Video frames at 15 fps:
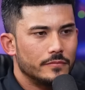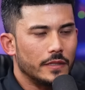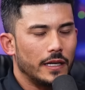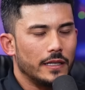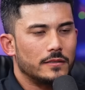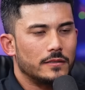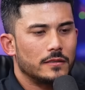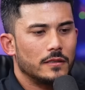Yeah.
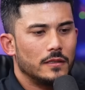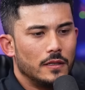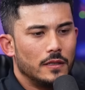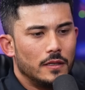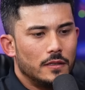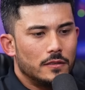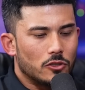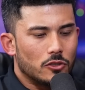Nice.
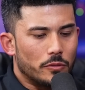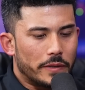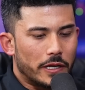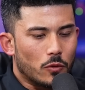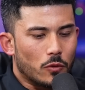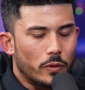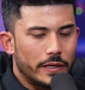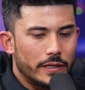So,
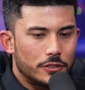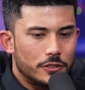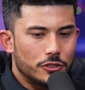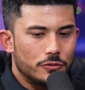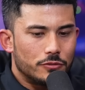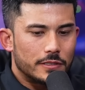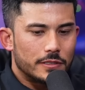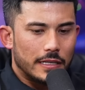Amir, when did
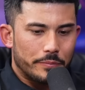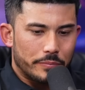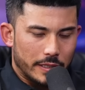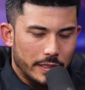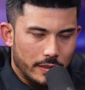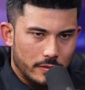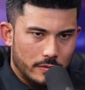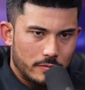you step
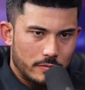in?